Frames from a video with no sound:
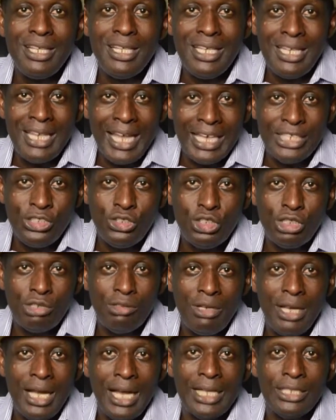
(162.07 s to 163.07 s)

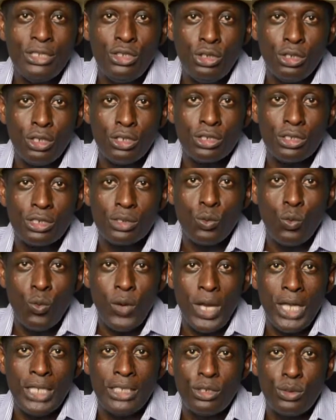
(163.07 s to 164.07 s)
Nigeria just
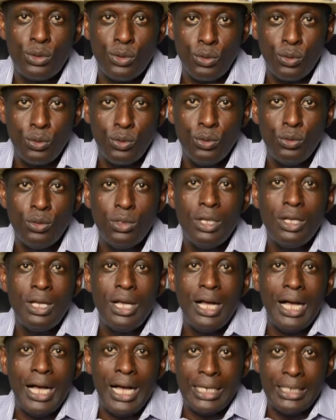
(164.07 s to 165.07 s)
went through
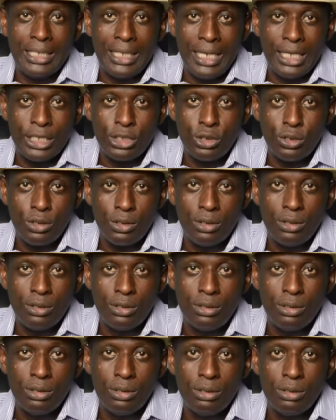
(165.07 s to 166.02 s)
an election.